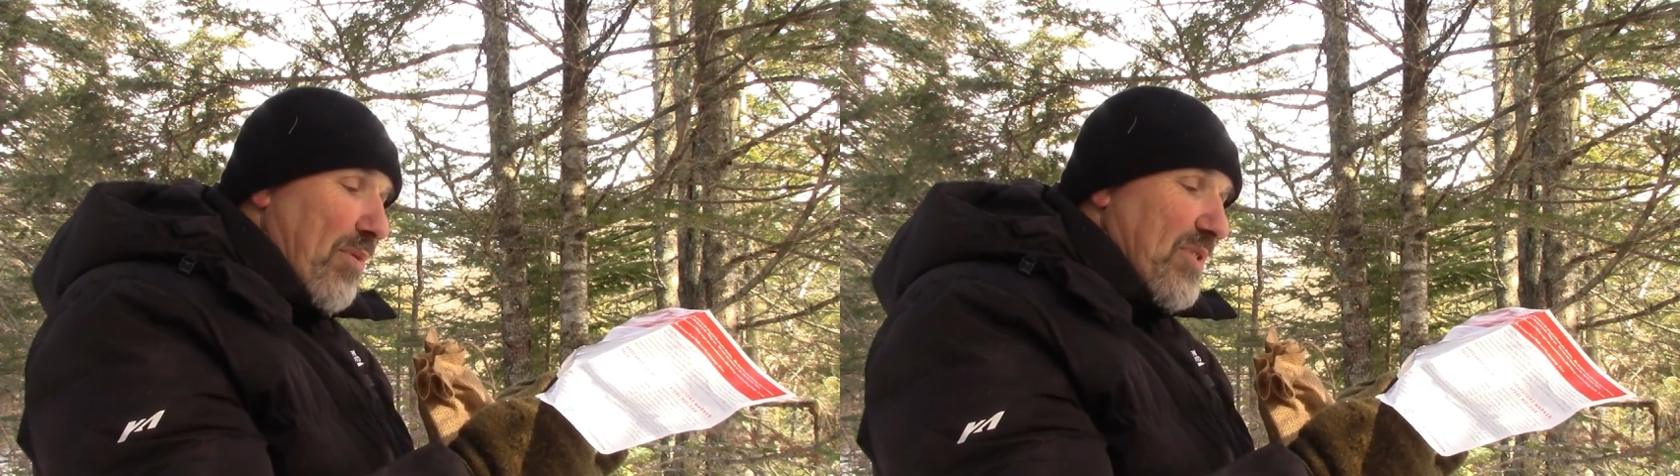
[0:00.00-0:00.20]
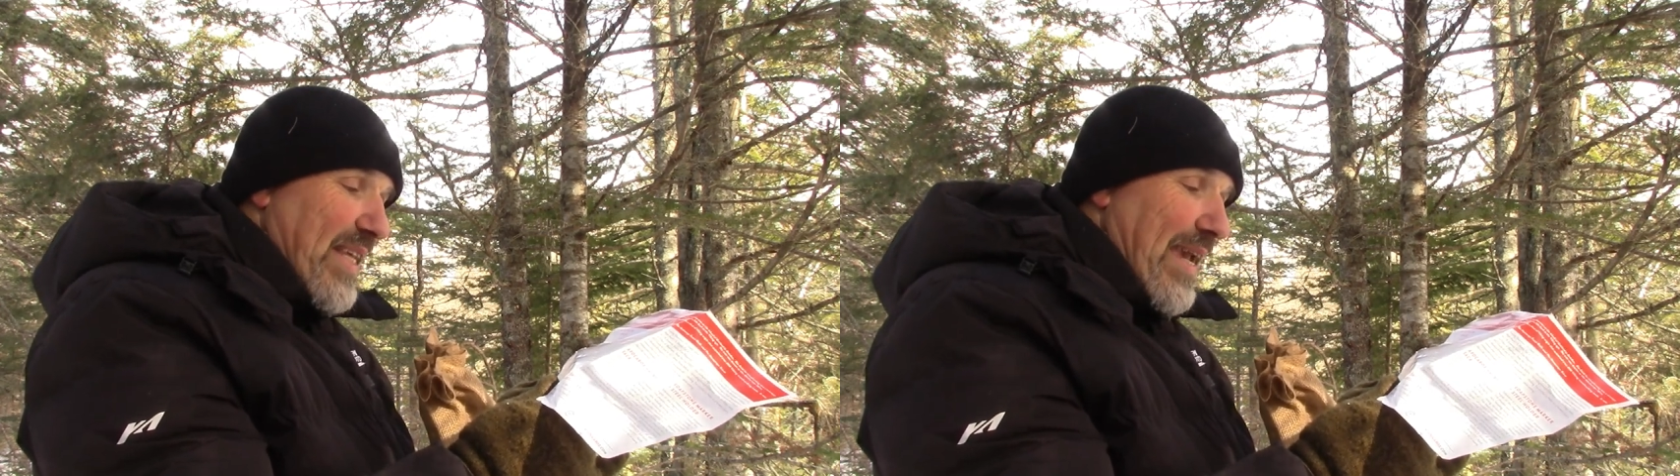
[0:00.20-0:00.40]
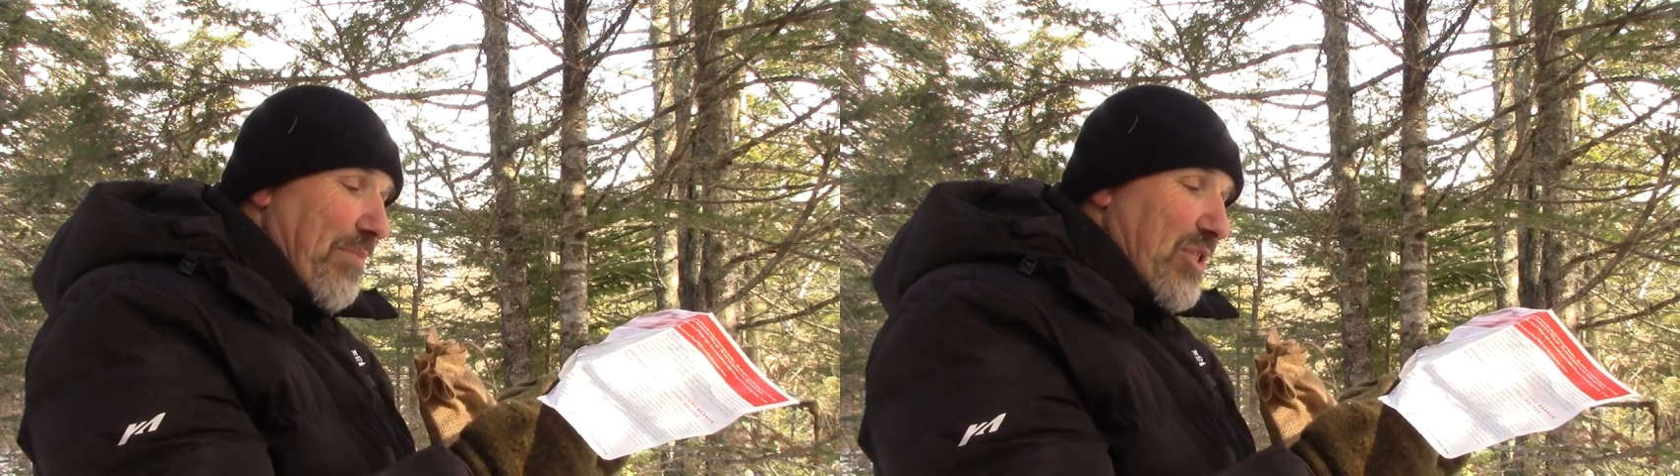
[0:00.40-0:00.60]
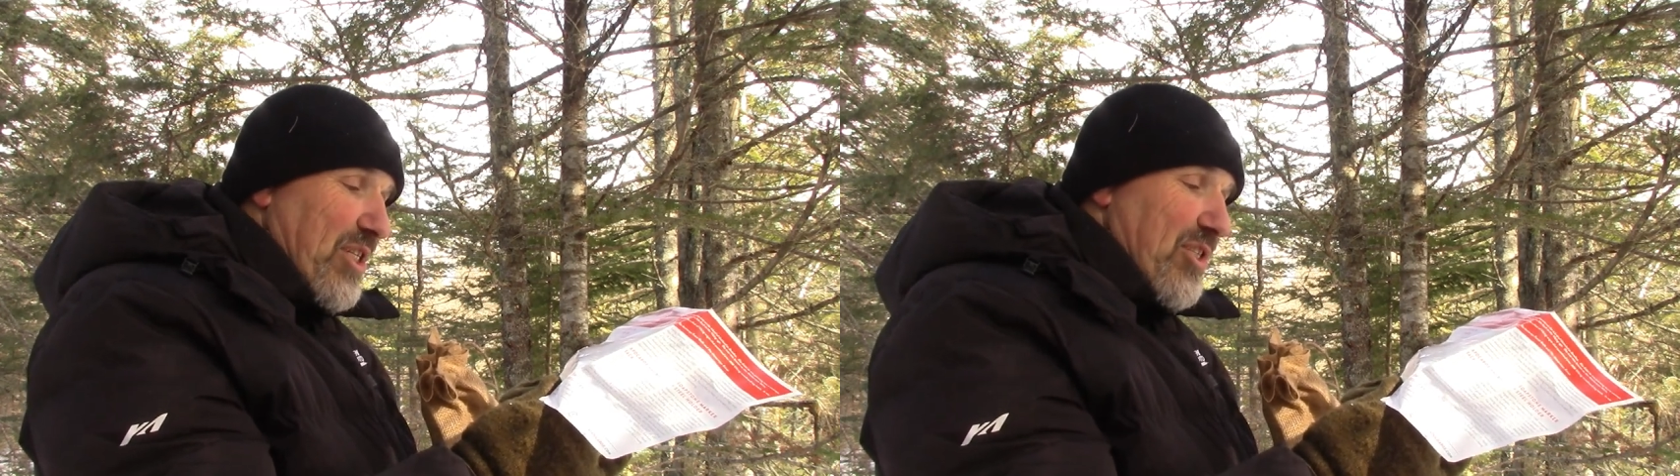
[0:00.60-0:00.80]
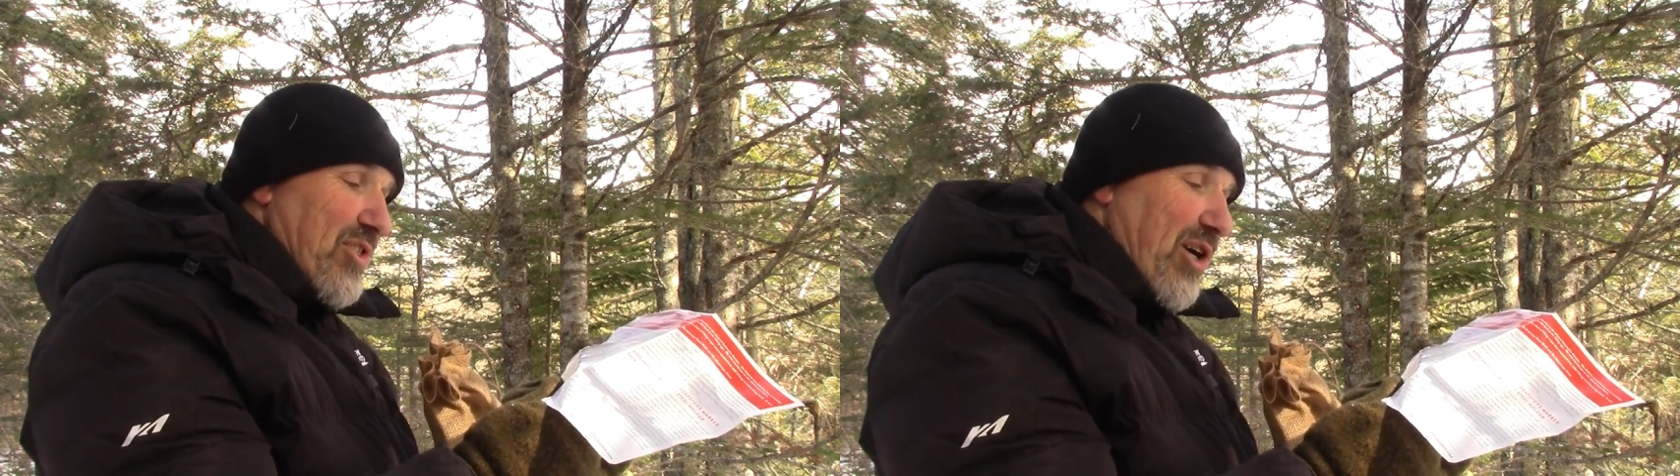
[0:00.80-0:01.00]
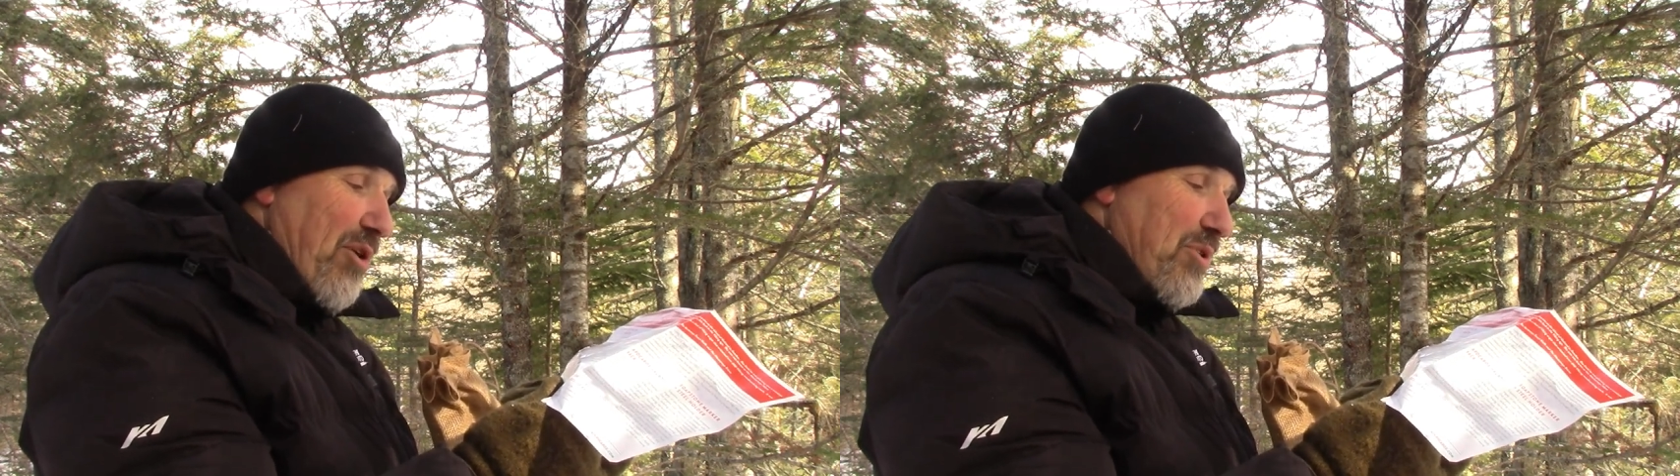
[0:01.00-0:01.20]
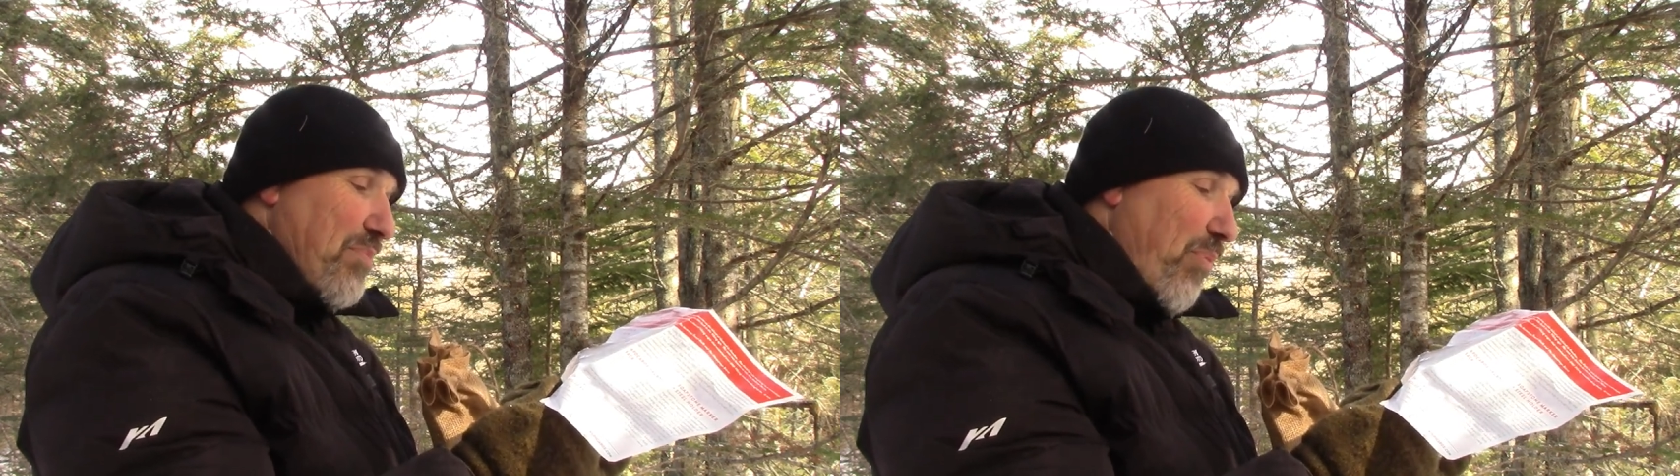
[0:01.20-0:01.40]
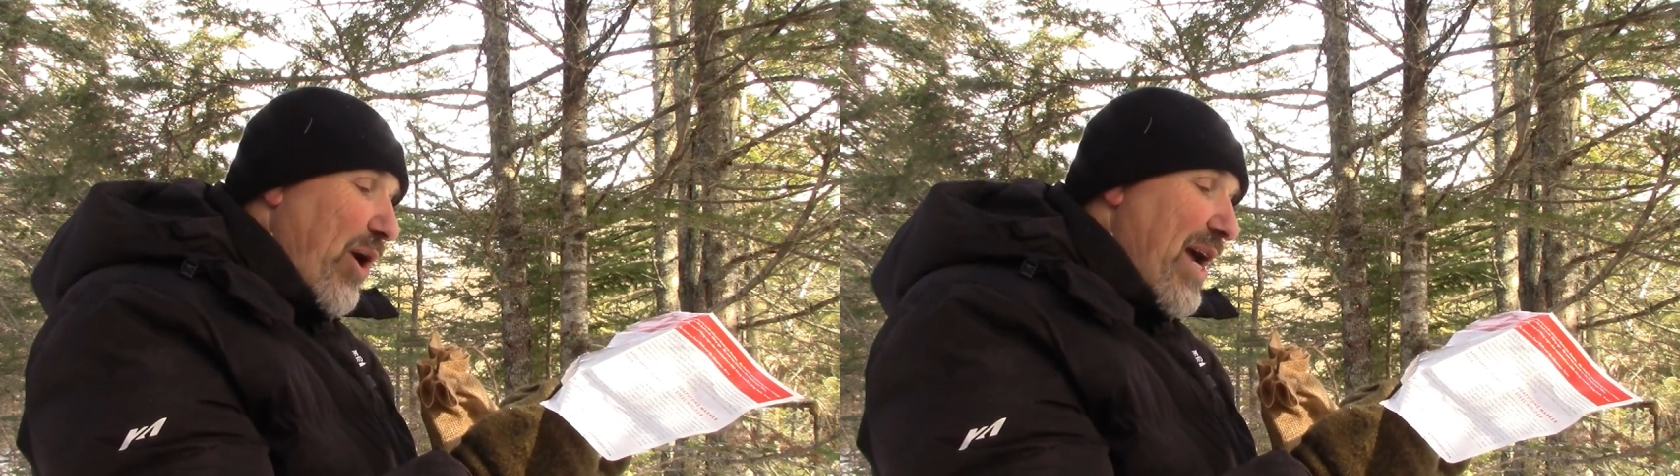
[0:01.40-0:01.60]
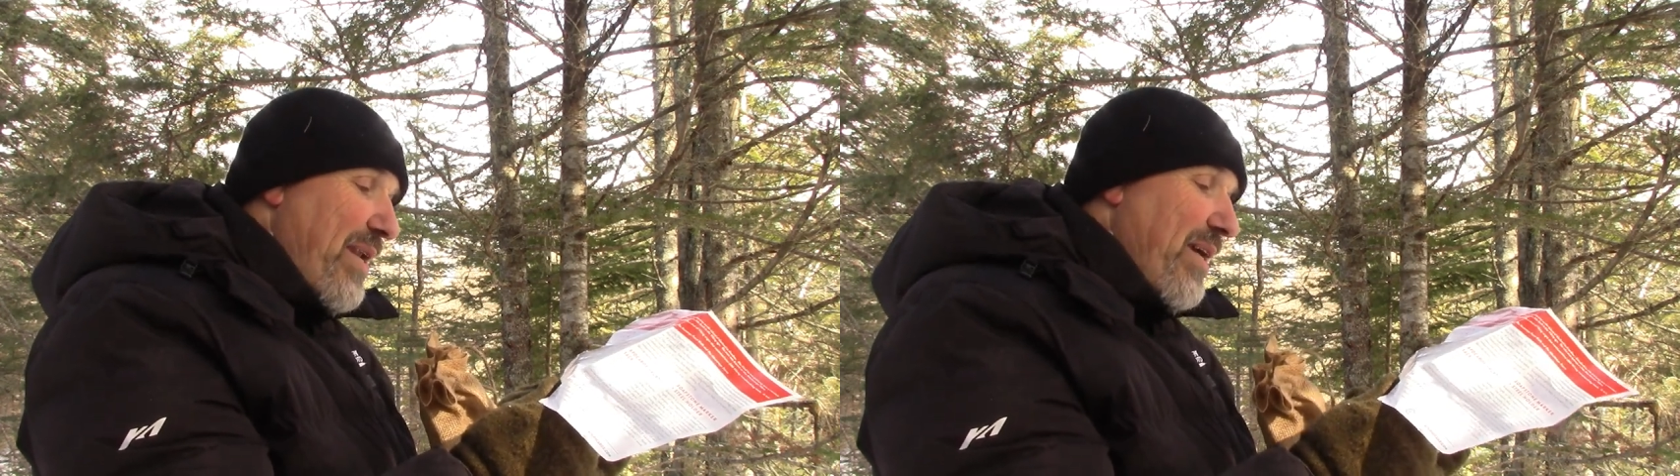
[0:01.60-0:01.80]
sandwiches, toast bread,